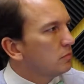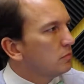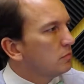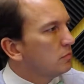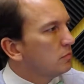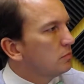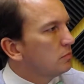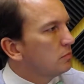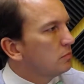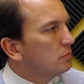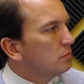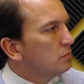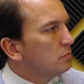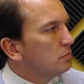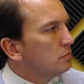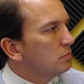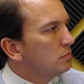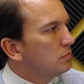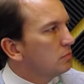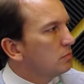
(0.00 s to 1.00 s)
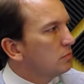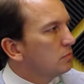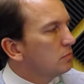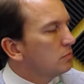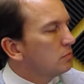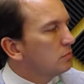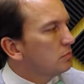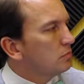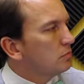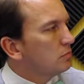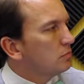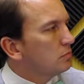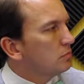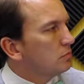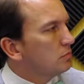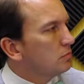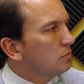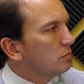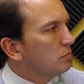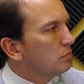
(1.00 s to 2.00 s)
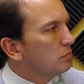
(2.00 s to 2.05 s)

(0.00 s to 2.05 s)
No words are spoken by the person on screen.